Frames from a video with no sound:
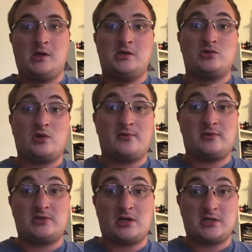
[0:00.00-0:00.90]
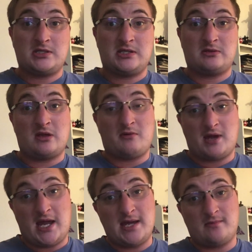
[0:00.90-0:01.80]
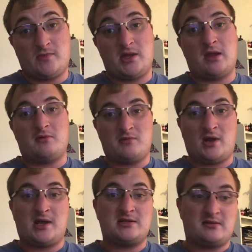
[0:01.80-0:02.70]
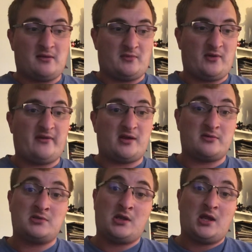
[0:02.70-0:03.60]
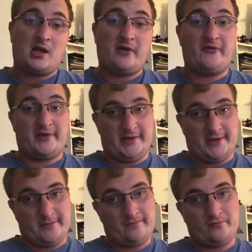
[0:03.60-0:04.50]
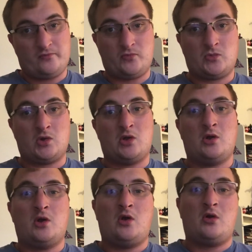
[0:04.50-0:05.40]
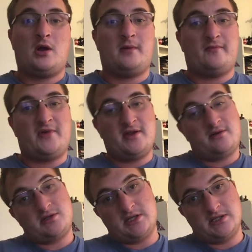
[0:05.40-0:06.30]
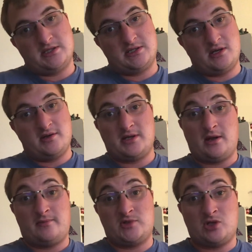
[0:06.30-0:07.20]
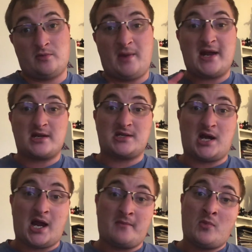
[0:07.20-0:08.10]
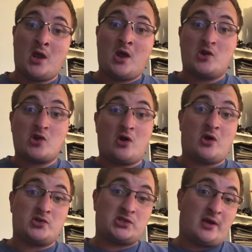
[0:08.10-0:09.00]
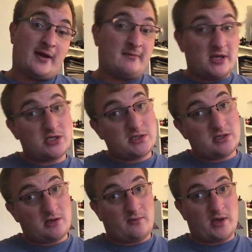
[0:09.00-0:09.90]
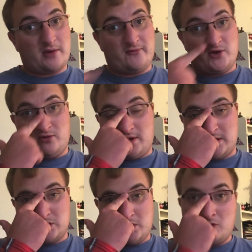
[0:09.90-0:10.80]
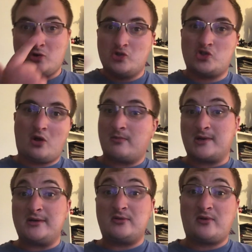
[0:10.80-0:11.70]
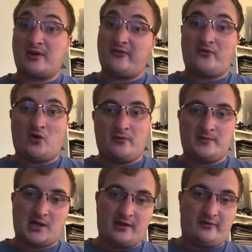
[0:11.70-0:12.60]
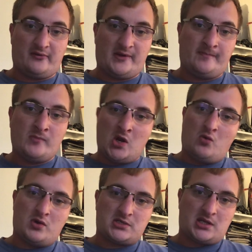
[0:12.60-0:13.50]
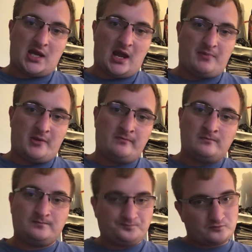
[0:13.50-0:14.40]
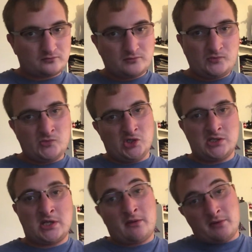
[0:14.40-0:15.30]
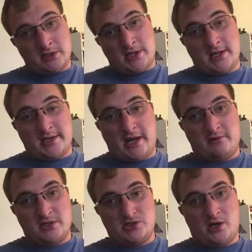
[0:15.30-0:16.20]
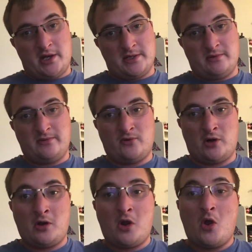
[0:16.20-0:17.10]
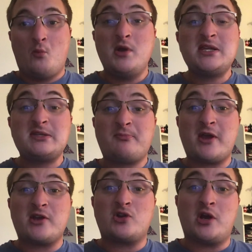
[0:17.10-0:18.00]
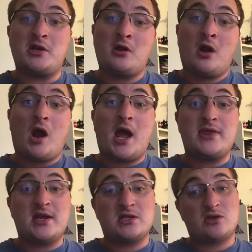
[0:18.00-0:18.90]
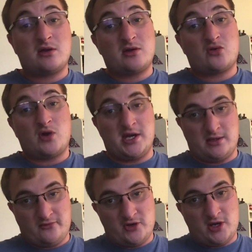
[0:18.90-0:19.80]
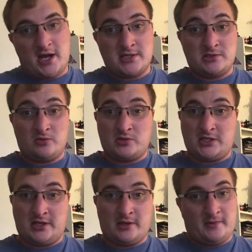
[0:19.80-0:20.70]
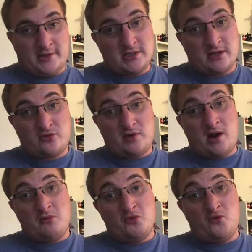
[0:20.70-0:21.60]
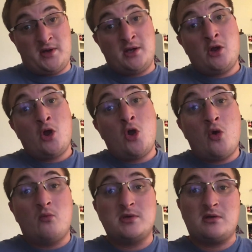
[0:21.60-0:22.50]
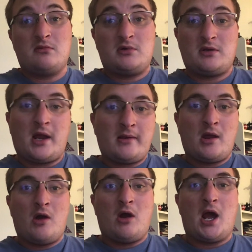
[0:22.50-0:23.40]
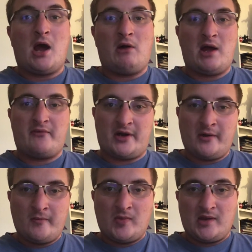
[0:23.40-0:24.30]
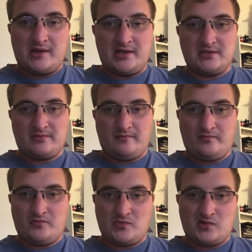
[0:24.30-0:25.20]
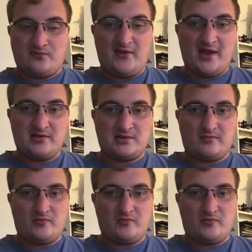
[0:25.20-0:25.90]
So the second season number 8 and number 9 to number Avengers Infinity. Avengers is still so back in time. So also, I mentioned in the video last year. So I'm gonna do full kind of what's gonna happen. Because everyone saw it before. But this is pretty good. I think it's going to be great for you guys to see it. It's like a 3-hour movie. But then with that. However, there's fans